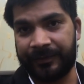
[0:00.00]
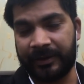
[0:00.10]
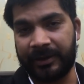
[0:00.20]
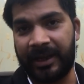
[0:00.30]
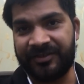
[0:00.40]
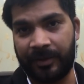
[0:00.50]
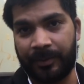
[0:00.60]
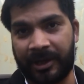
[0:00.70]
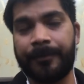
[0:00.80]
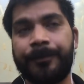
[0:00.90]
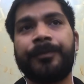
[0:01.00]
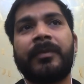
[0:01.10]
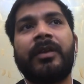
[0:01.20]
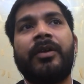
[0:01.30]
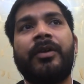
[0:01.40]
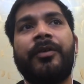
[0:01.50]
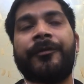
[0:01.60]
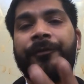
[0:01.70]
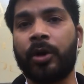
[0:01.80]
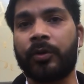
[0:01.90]
algebra,
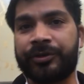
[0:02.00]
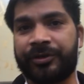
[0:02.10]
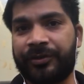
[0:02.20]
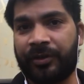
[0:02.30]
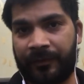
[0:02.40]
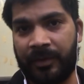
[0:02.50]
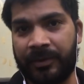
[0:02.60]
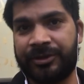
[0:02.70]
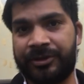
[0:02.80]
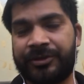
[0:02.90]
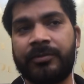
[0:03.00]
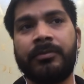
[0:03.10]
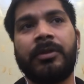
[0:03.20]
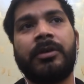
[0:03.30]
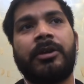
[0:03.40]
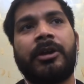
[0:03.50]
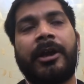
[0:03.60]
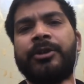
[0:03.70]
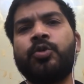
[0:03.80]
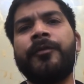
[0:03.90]
4 questions of number system,
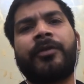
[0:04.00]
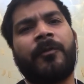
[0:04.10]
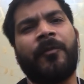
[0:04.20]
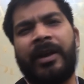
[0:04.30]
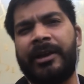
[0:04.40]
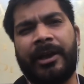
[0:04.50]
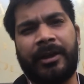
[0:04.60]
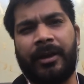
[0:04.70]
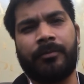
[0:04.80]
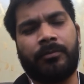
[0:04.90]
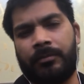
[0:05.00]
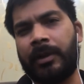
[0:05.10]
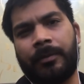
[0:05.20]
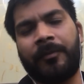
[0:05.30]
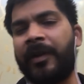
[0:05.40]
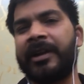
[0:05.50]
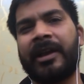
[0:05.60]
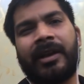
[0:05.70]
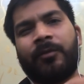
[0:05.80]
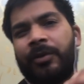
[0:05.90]
and 2 from Venn diagram. Venn
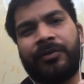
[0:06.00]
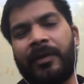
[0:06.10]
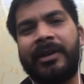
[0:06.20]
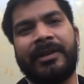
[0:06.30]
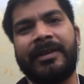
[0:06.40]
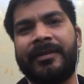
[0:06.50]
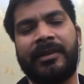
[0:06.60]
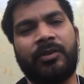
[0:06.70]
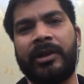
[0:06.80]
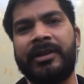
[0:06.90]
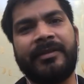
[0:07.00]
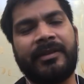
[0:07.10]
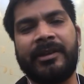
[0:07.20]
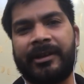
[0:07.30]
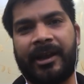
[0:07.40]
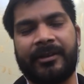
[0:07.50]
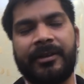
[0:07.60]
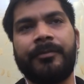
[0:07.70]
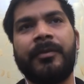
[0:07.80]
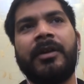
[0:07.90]
diagram questions were easy, you can easily crack
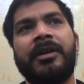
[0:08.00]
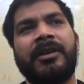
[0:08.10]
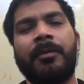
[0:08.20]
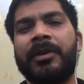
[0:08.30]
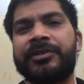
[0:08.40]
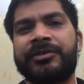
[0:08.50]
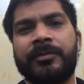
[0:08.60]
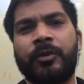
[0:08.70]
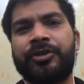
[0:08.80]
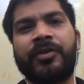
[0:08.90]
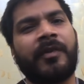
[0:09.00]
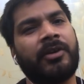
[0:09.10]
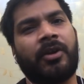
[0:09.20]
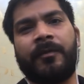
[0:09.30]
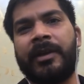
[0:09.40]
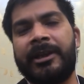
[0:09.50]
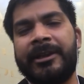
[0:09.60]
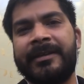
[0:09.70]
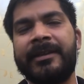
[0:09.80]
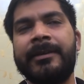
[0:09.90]
them. Number system questions were not very
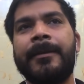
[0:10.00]
easy.